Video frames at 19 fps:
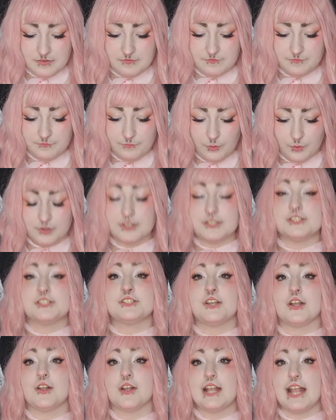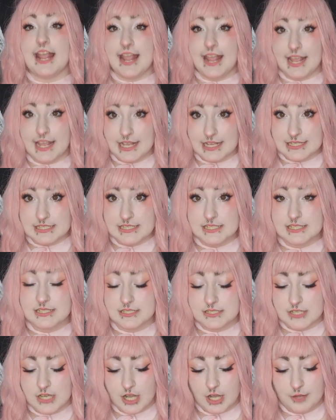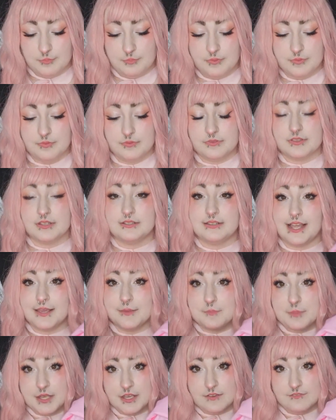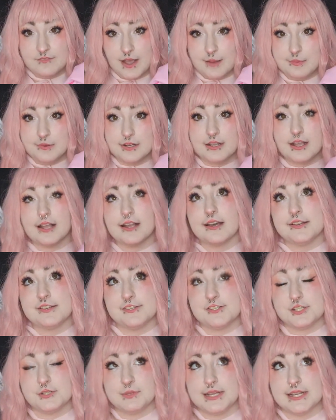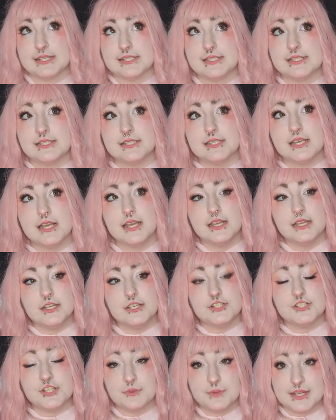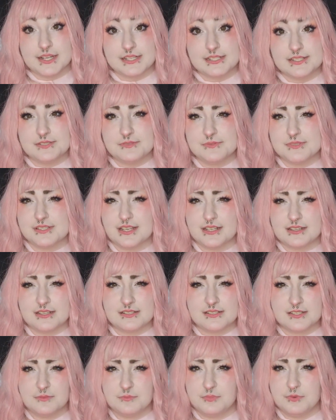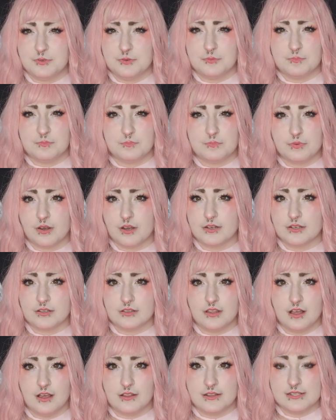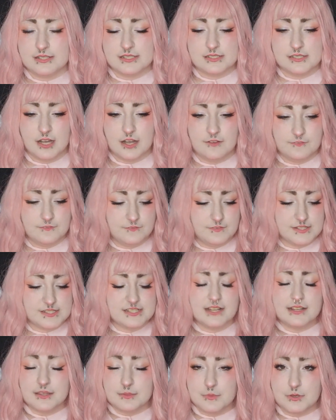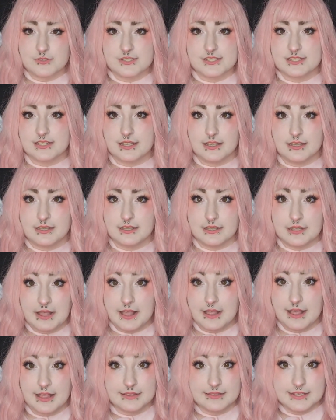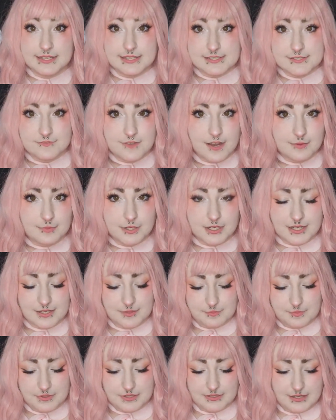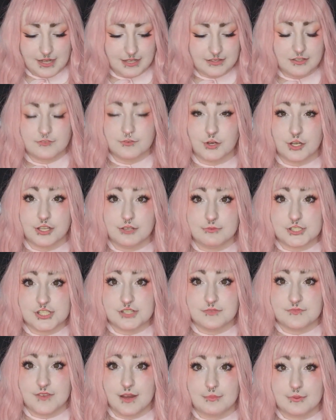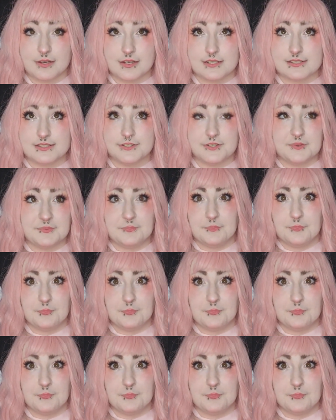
For the skirt and the top, the light pink fabric I got at Joann's. It was like the simple broadcloth stuff. It's not the most elegant fabric, but I love working with cheap fabric, so